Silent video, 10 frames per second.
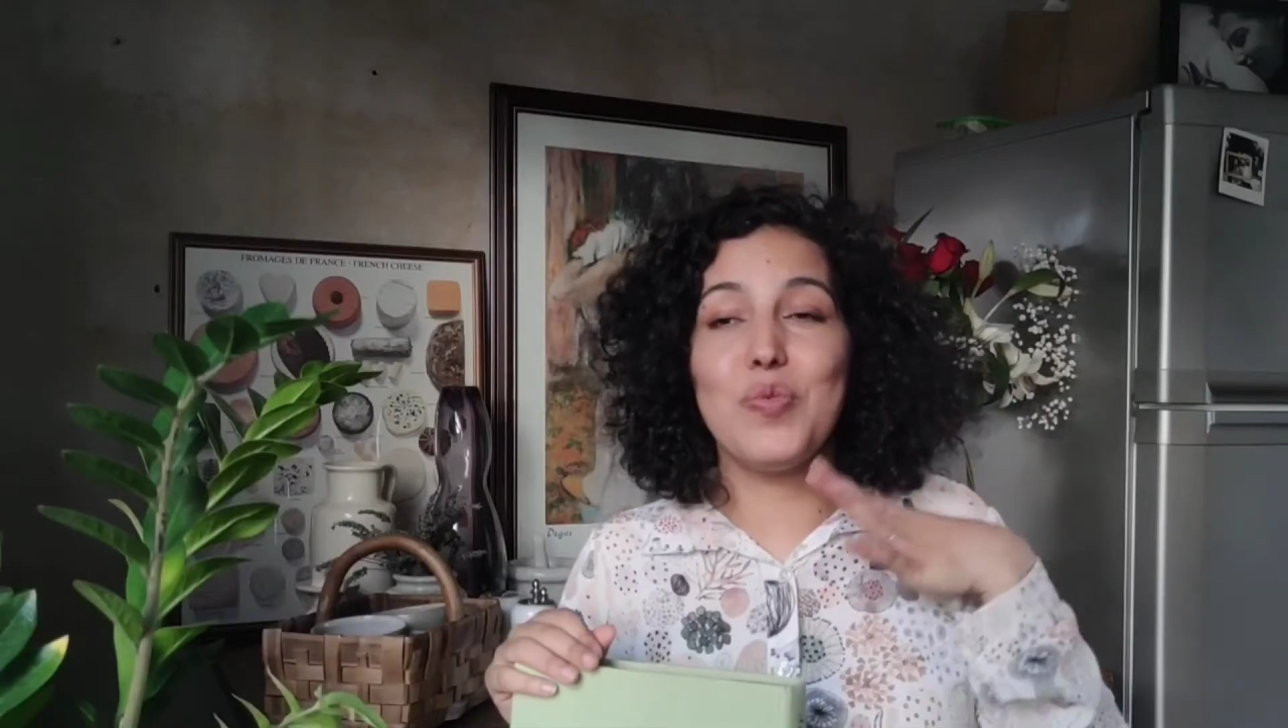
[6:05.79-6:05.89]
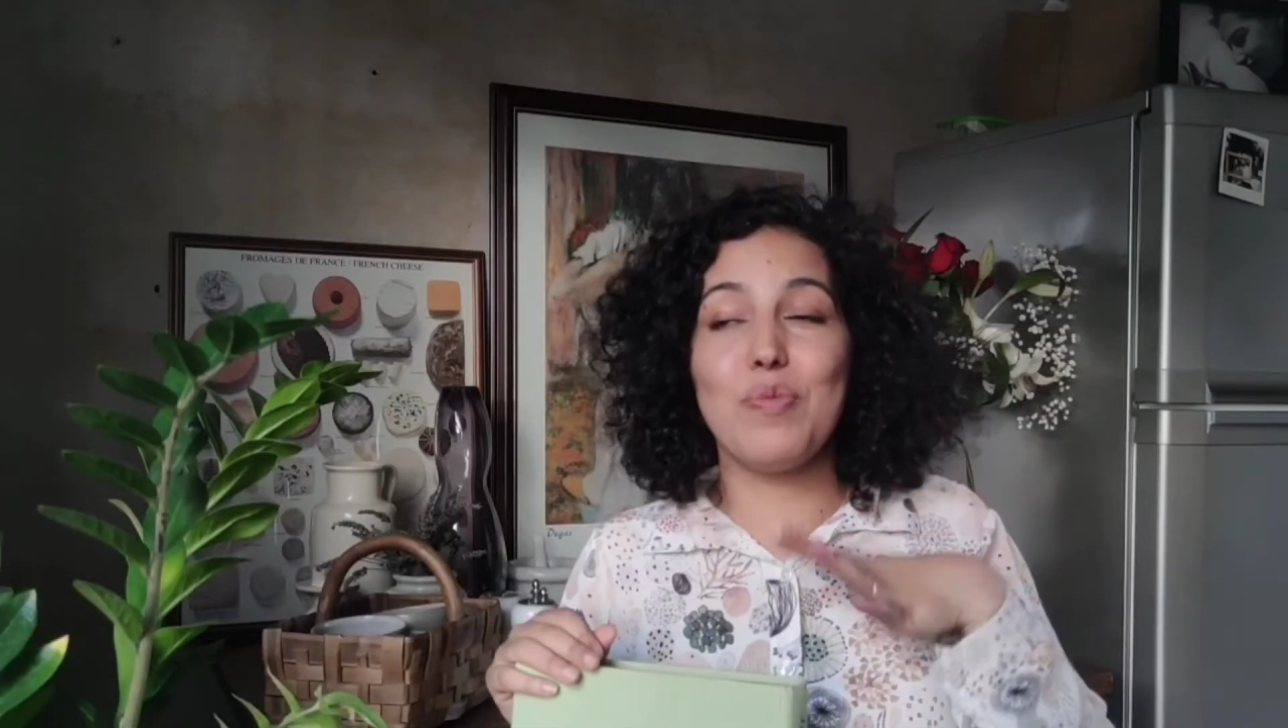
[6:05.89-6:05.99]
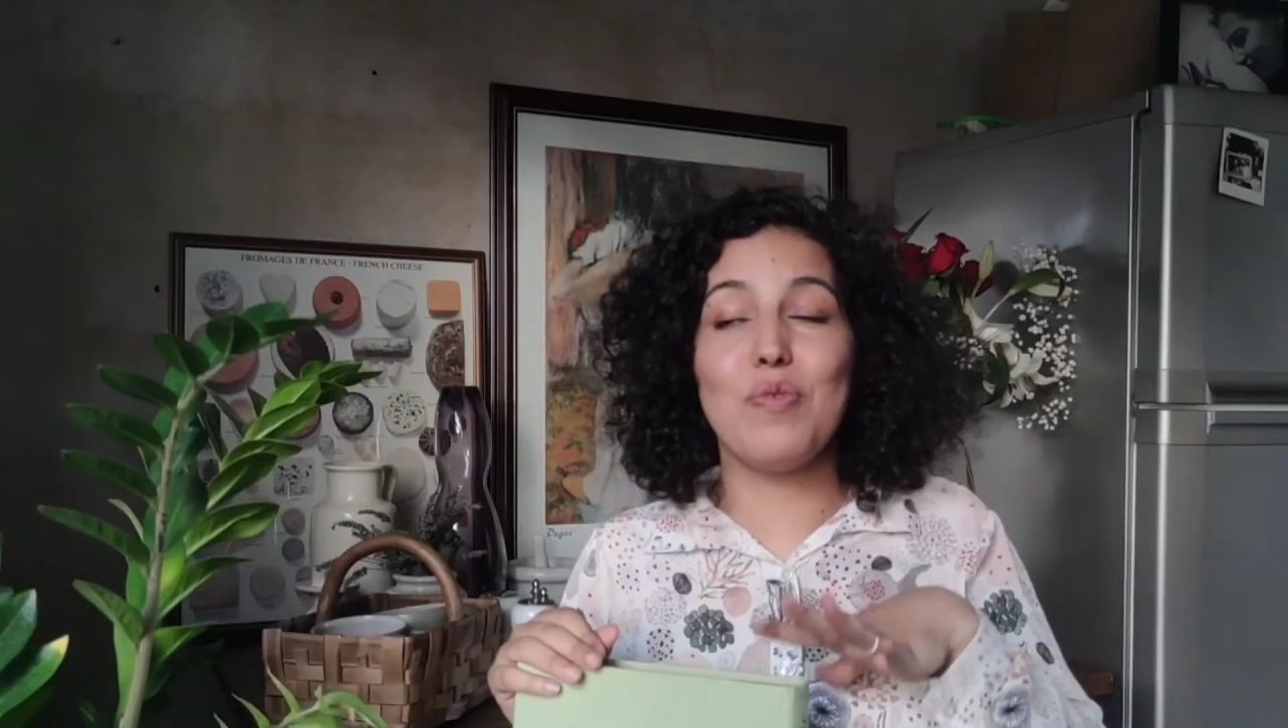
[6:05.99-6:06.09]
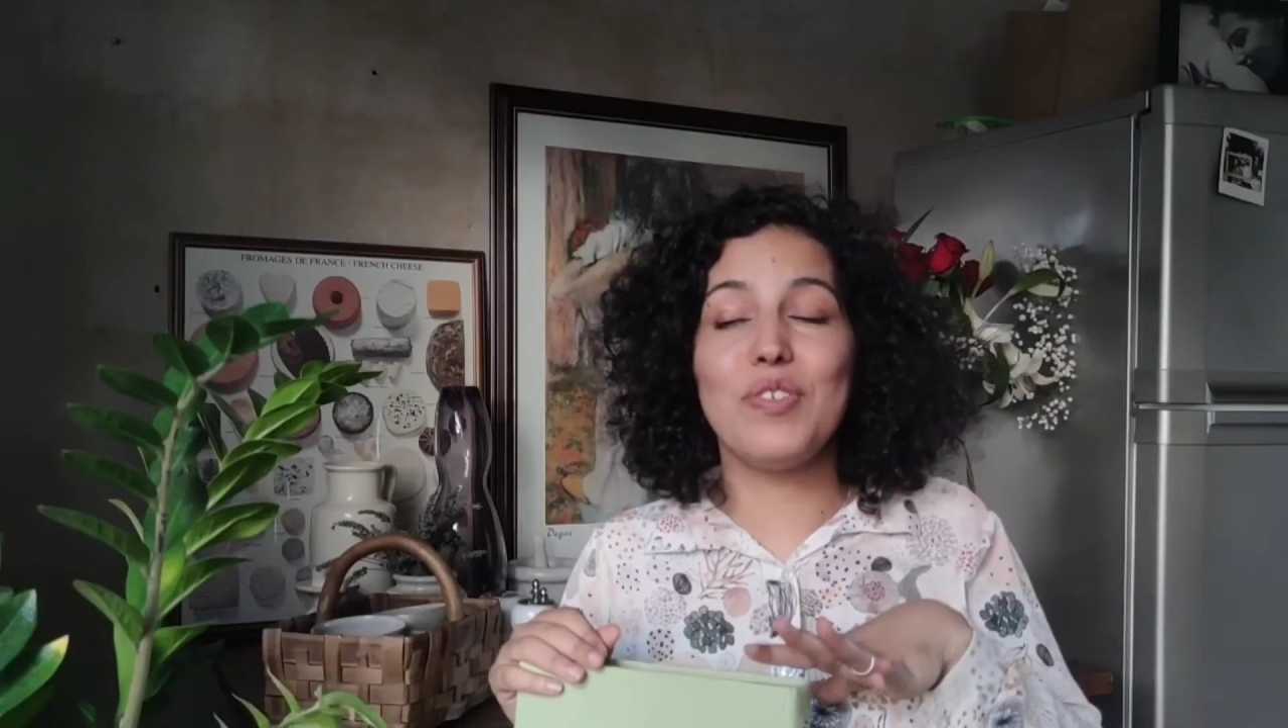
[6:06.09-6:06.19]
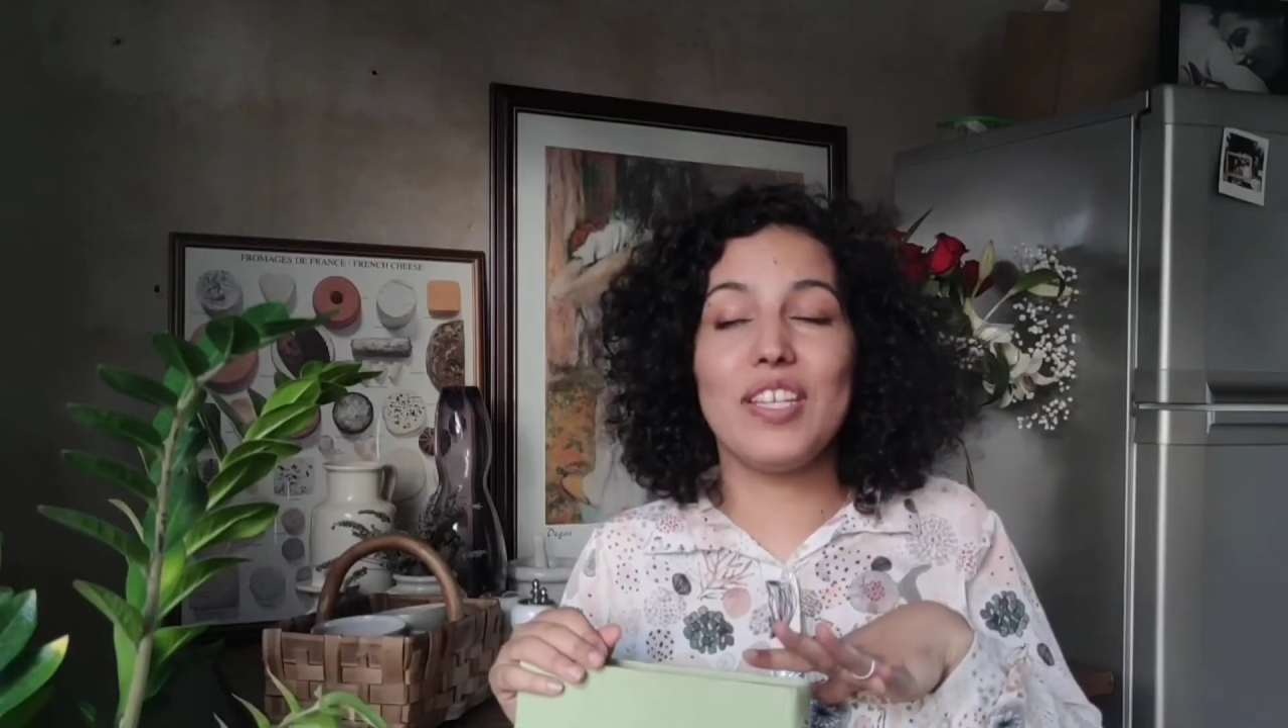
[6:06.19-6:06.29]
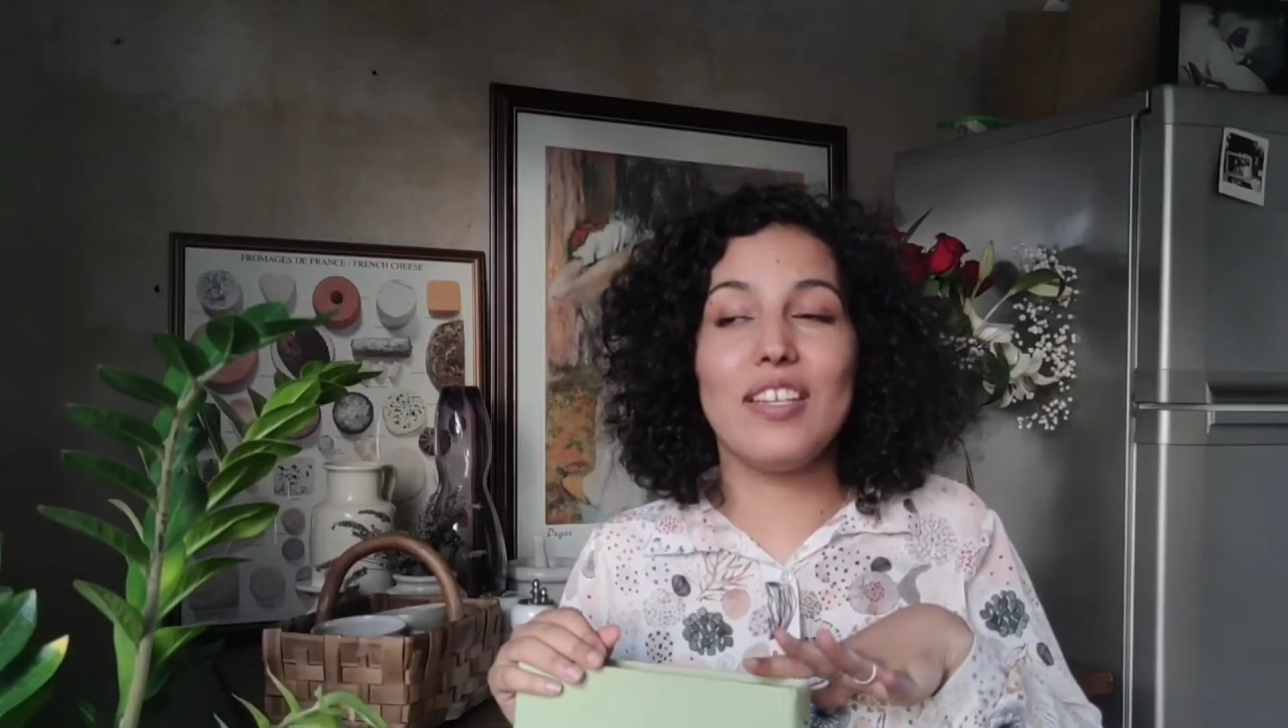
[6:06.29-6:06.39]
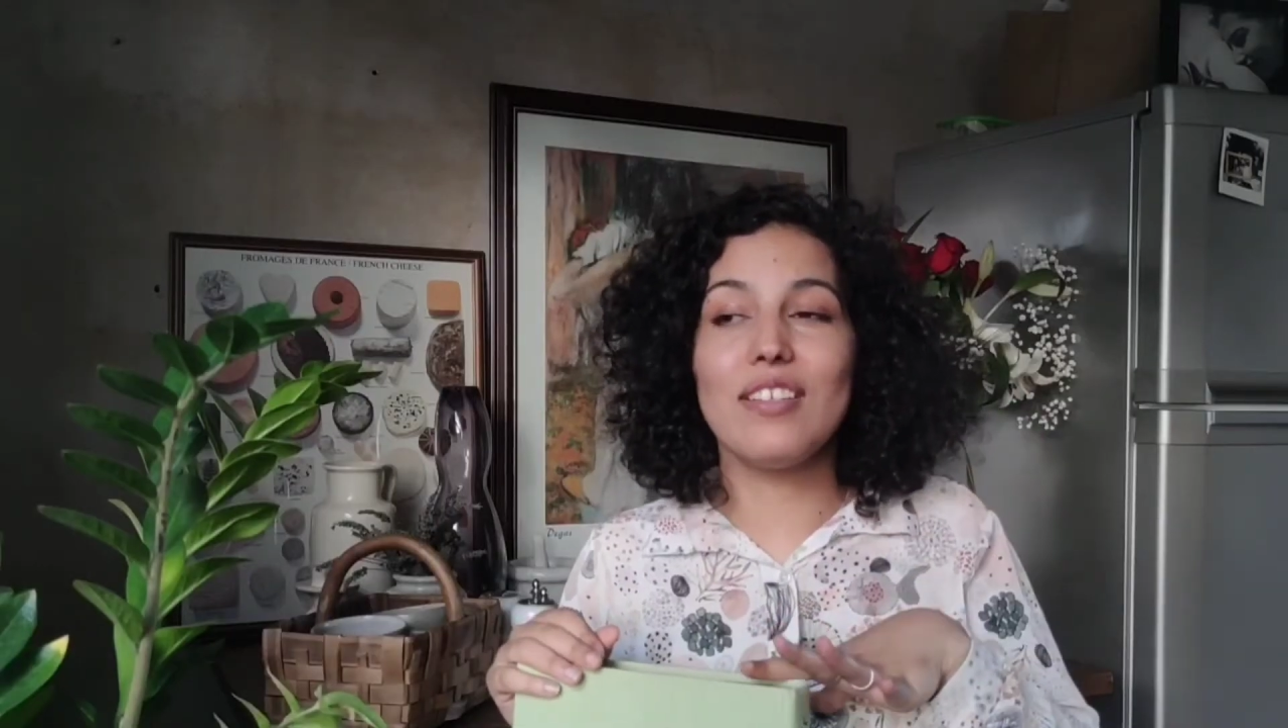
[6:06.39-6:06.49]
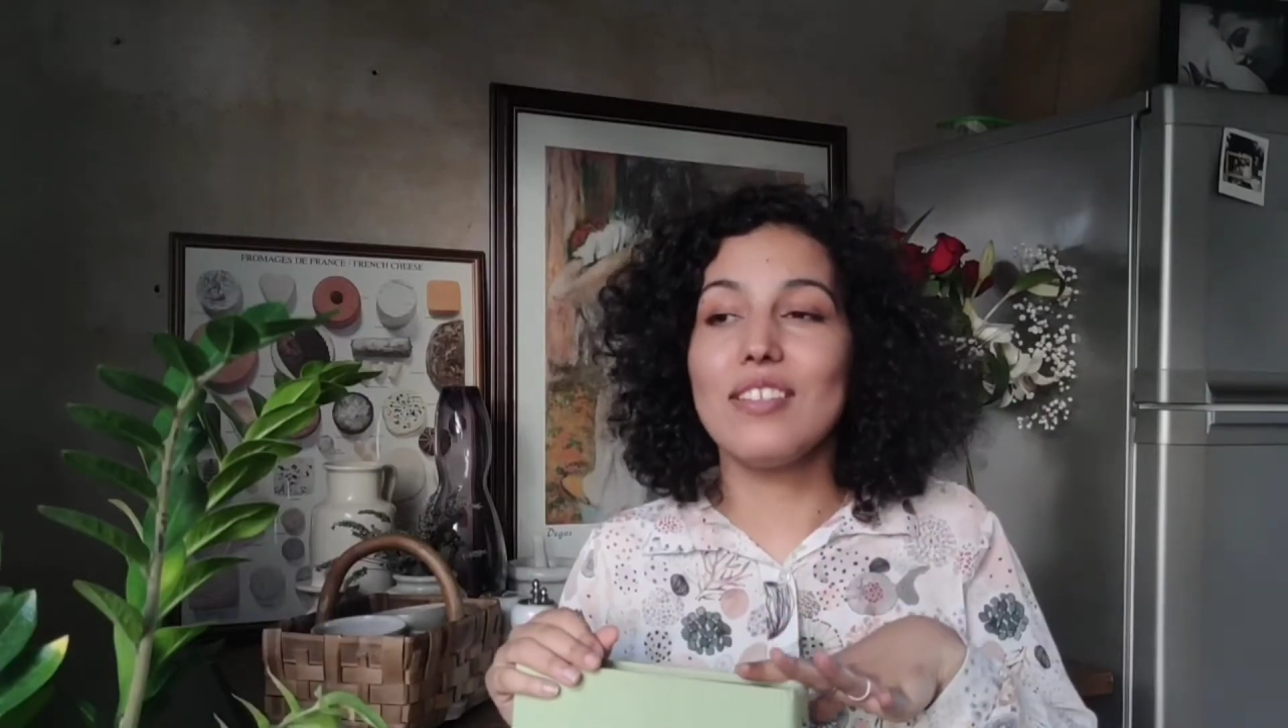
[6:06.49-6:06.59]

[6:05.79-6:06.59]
we moved here,